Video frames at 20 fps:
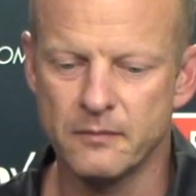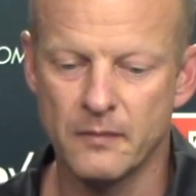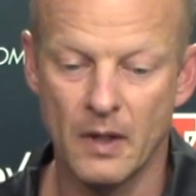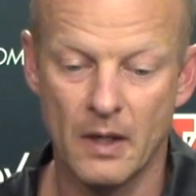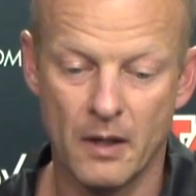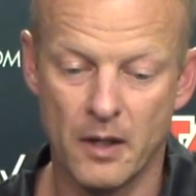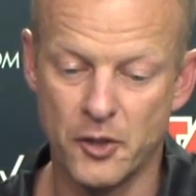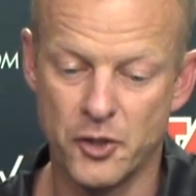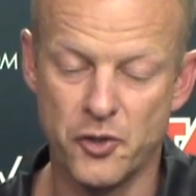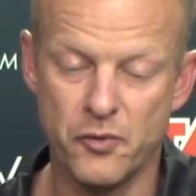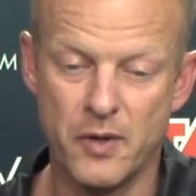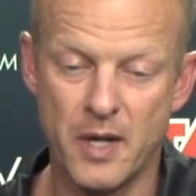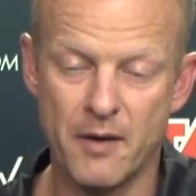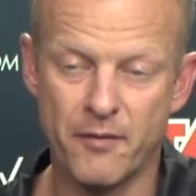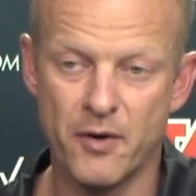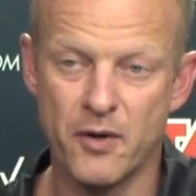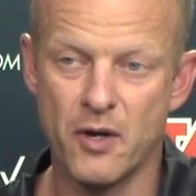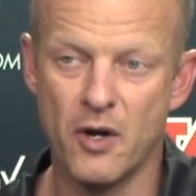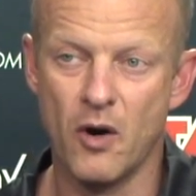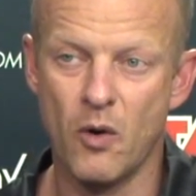because you
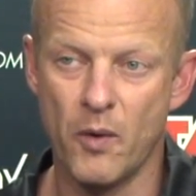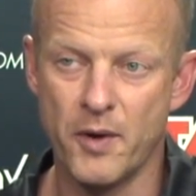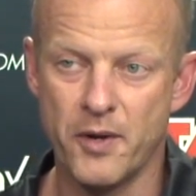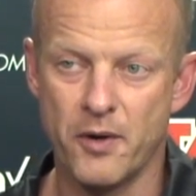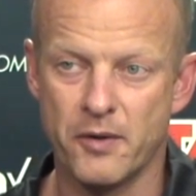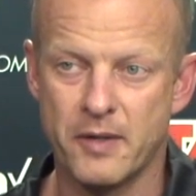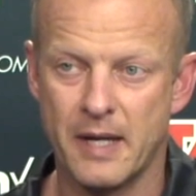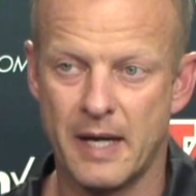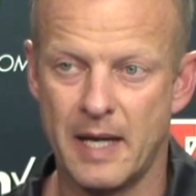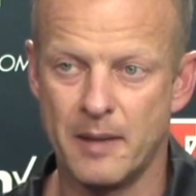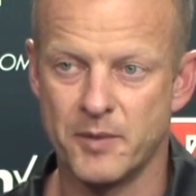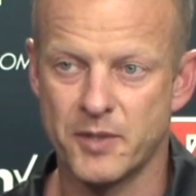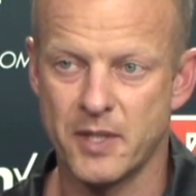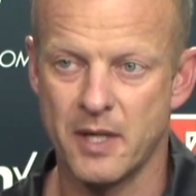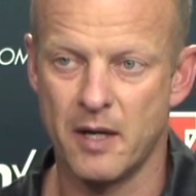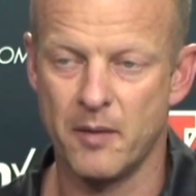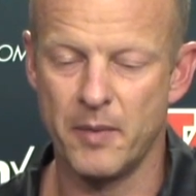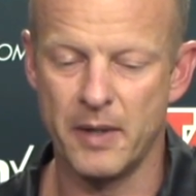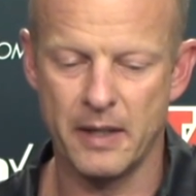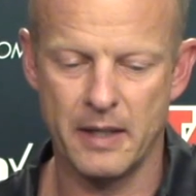never know when your time's
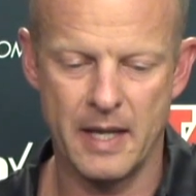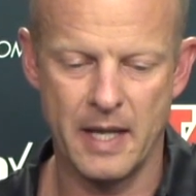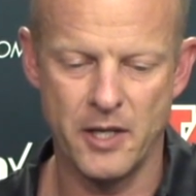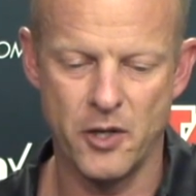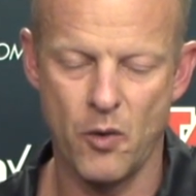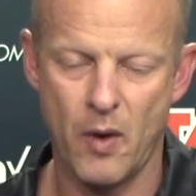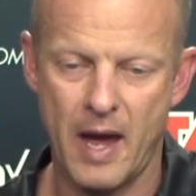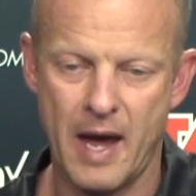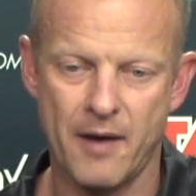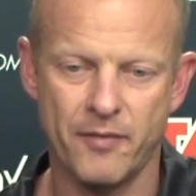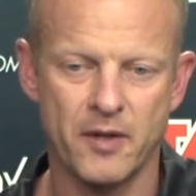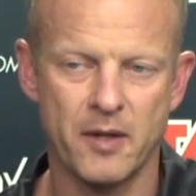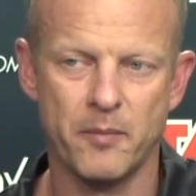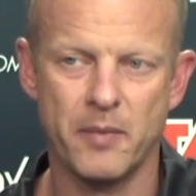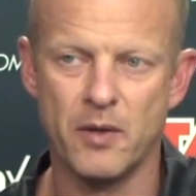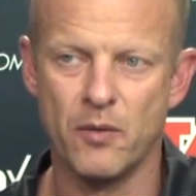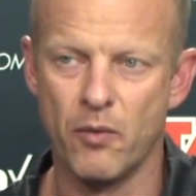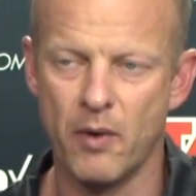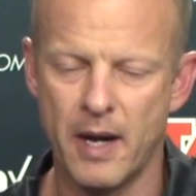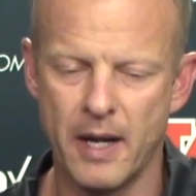coming and you have to
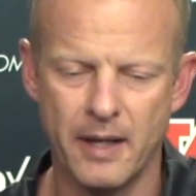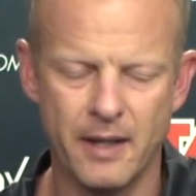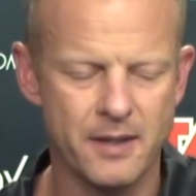be ready.